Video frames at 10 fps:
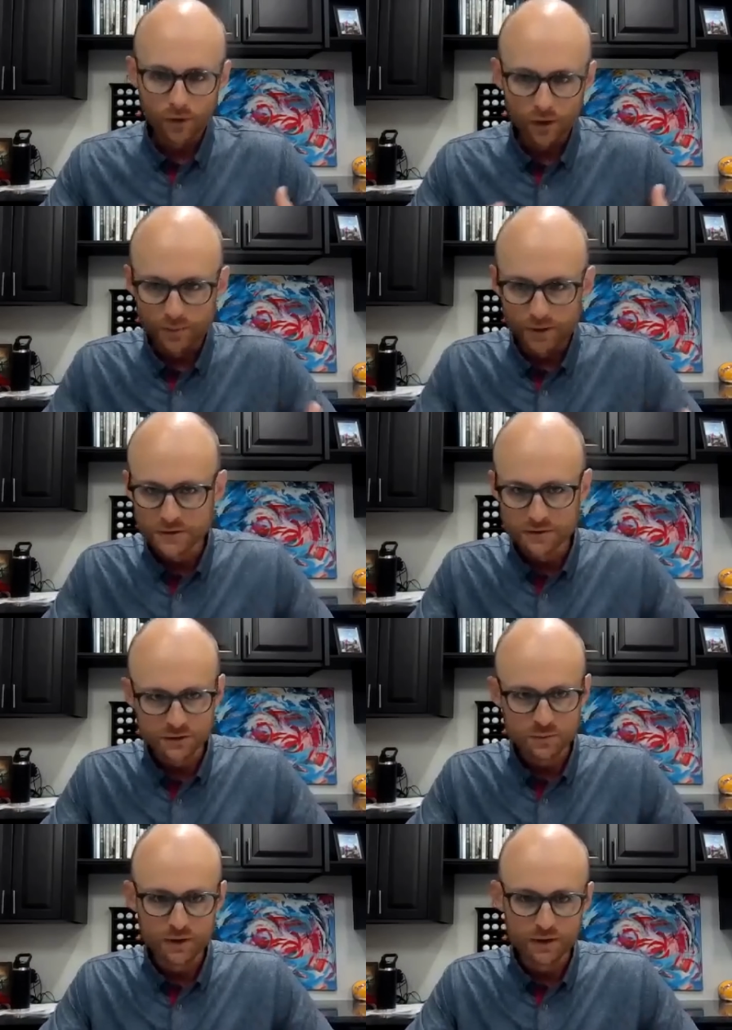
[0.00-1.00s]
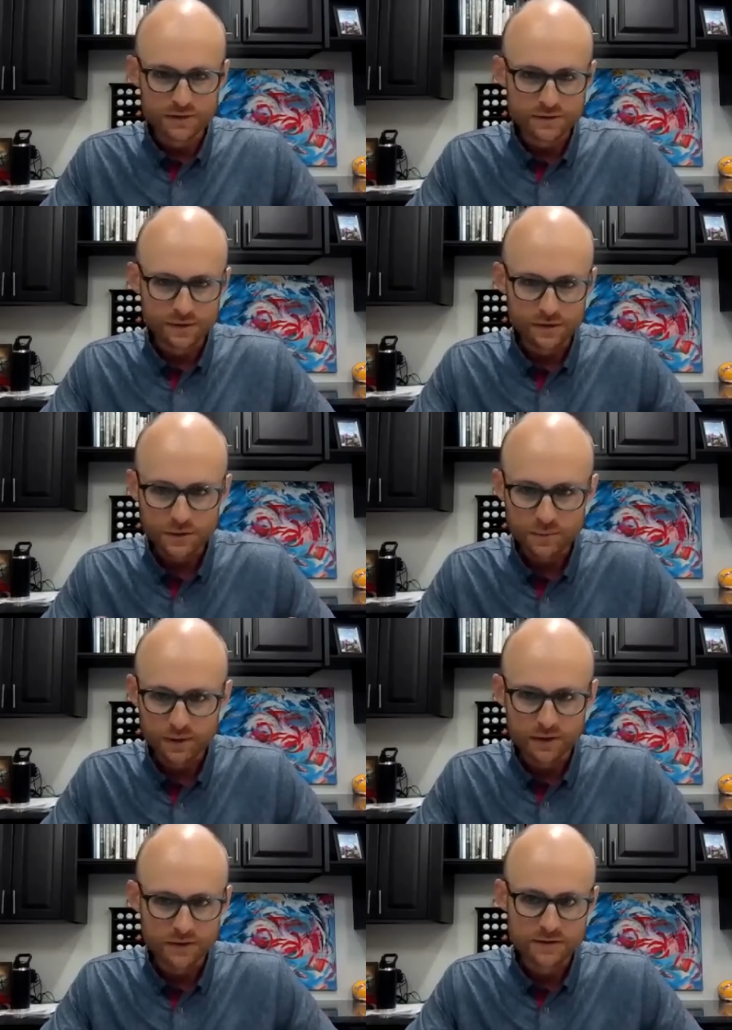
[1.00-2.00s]
RMH's experience in this
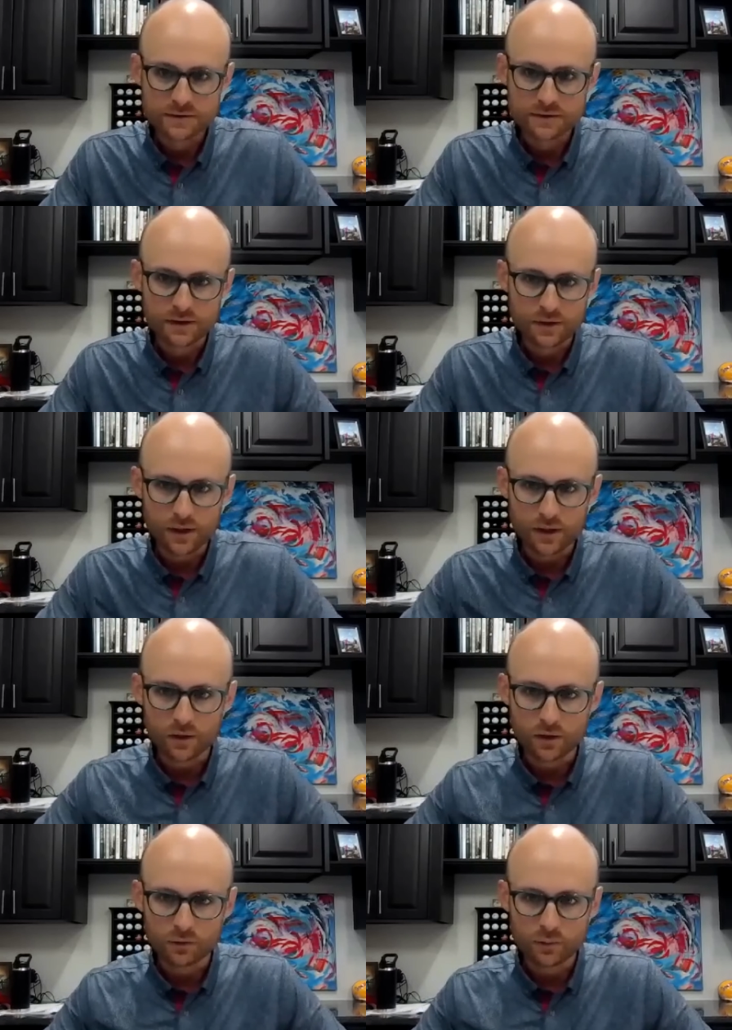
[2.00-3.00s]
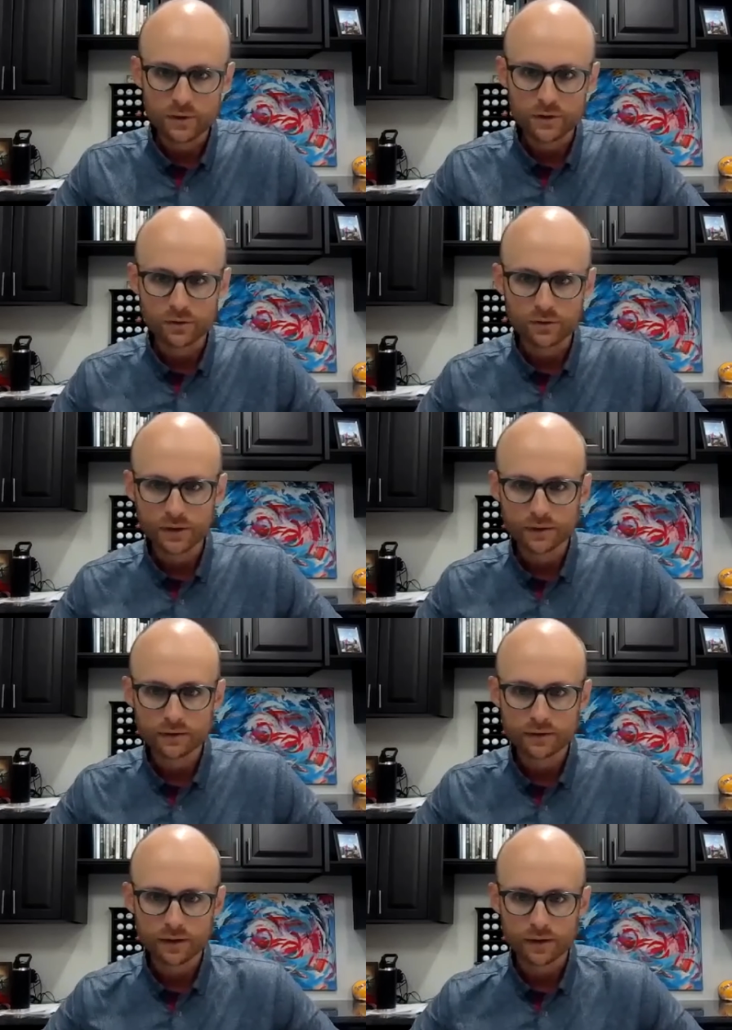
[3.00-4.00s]
space, you know, how long we've been doing
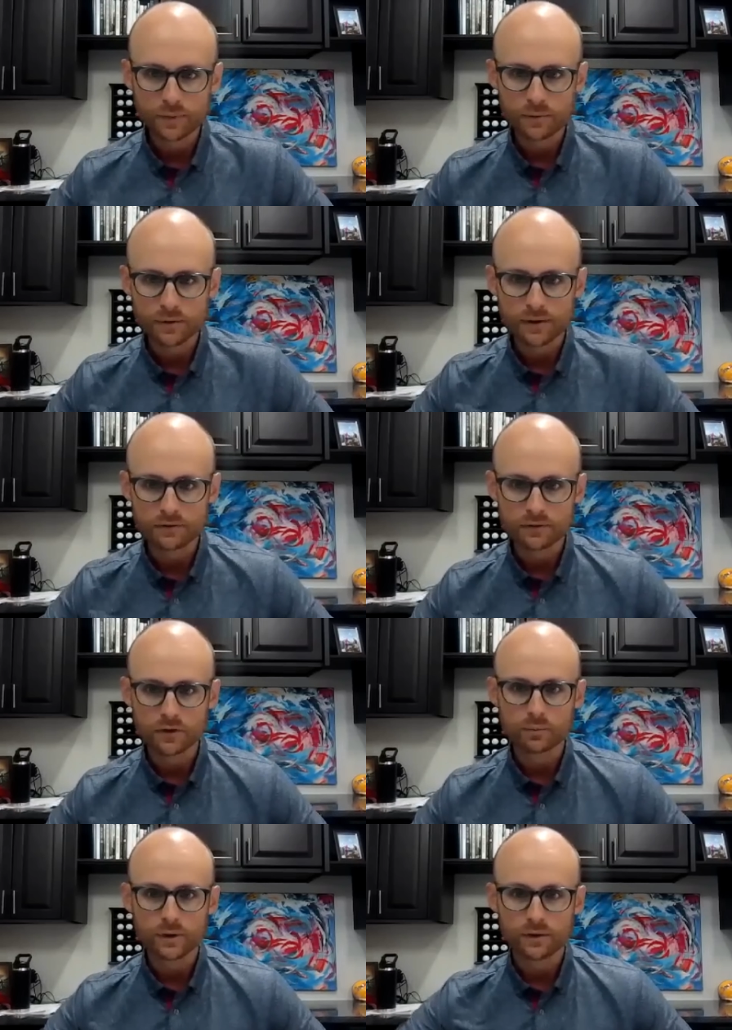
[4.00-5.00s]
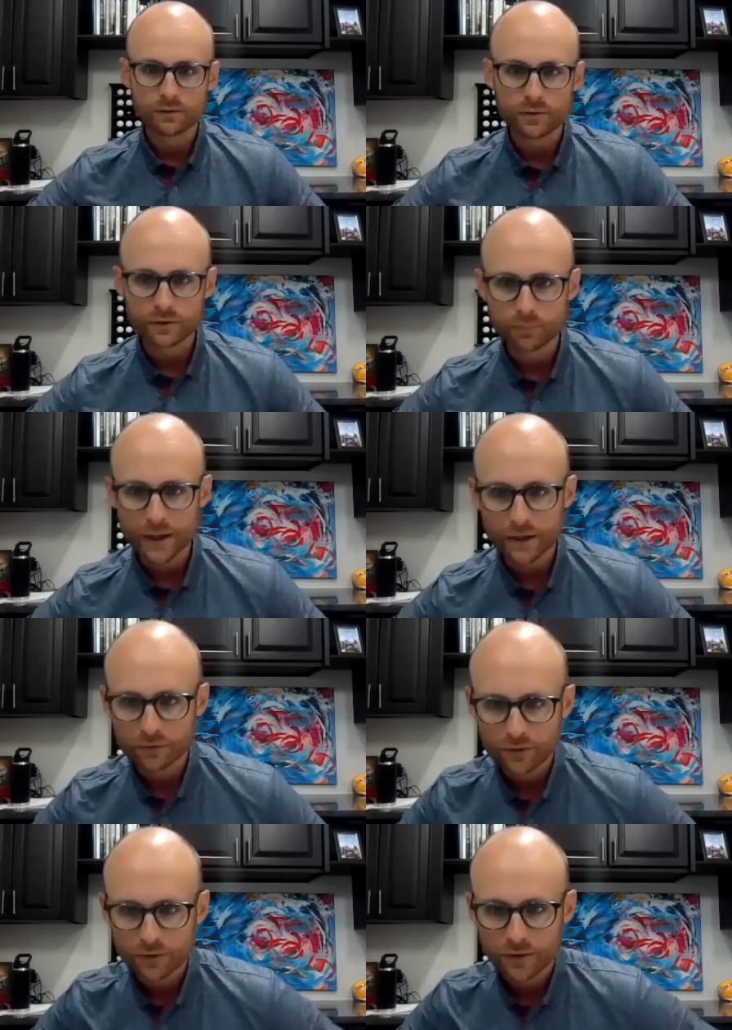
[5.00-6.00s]
it, uh, maybe give a little bit of,
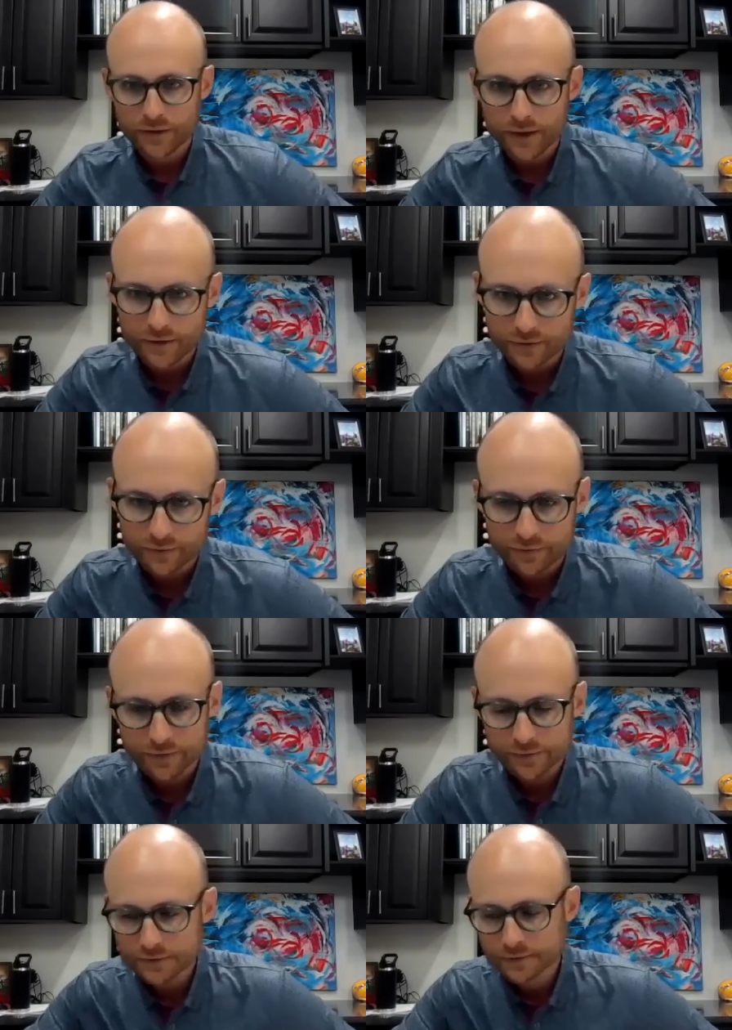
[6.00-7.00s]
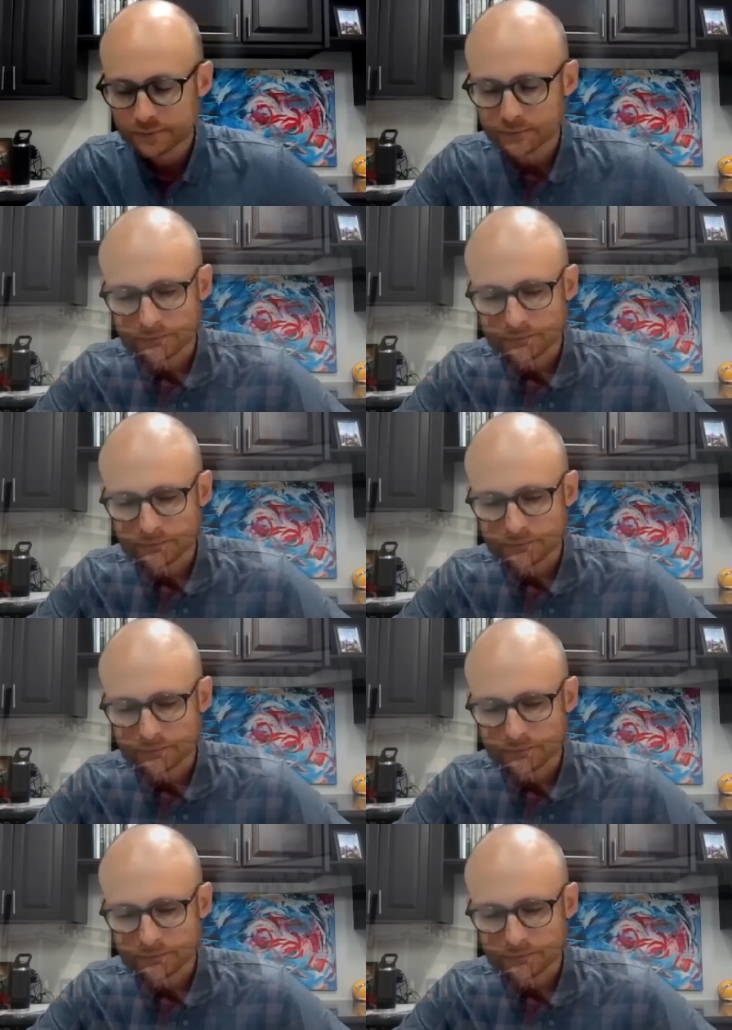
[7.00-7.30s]
background on that end of things.